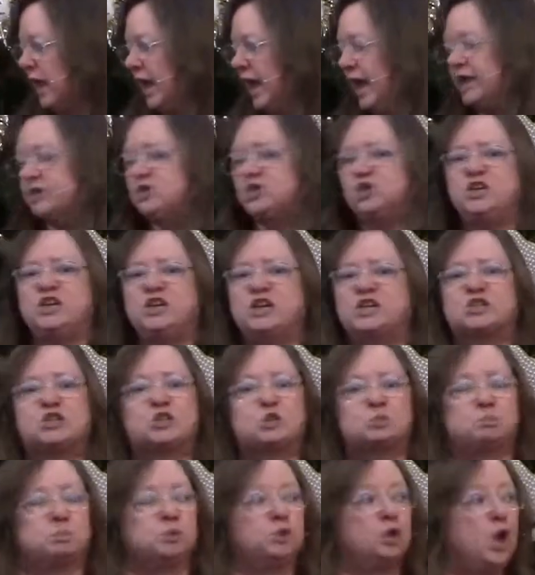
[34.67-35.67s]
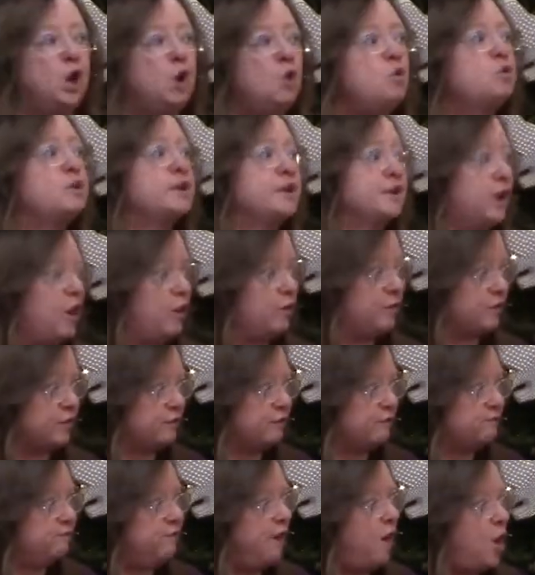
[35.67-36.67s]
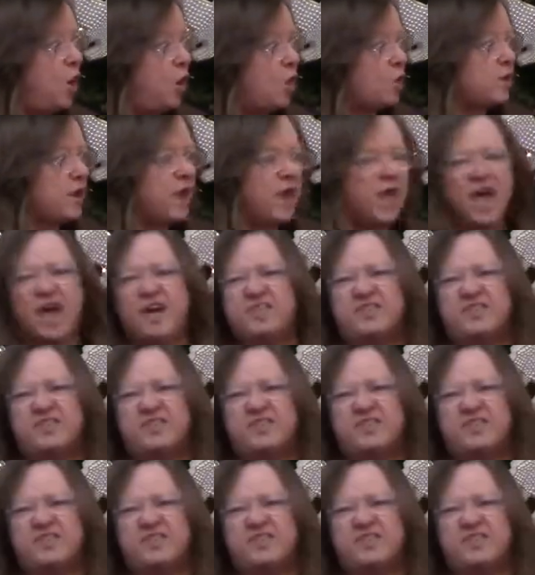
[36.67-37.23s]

and she exploded over the phone.